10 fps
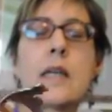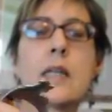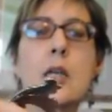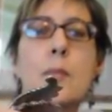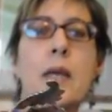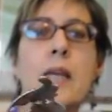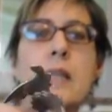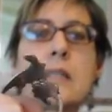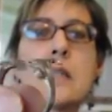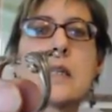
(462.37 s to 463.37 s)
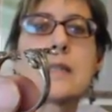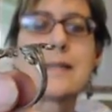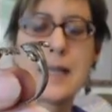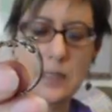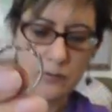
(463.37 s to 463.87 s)
and I paid
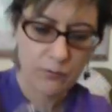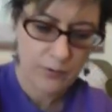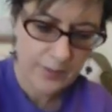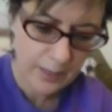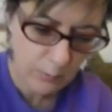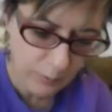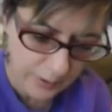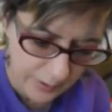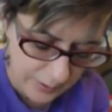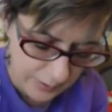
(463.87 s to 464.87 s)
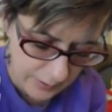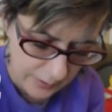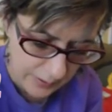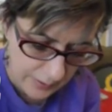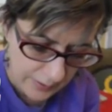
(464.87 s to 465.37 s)
10 for that one,
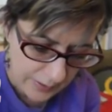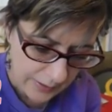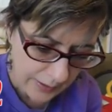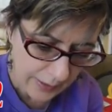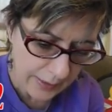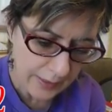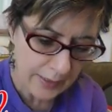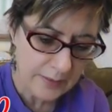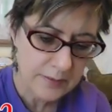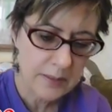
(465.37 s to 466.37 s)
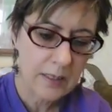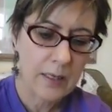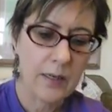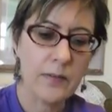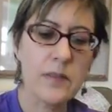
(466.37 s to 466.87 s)
and
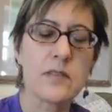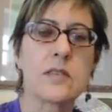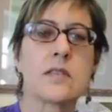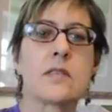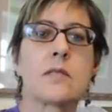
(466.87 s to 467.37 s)
uh, this is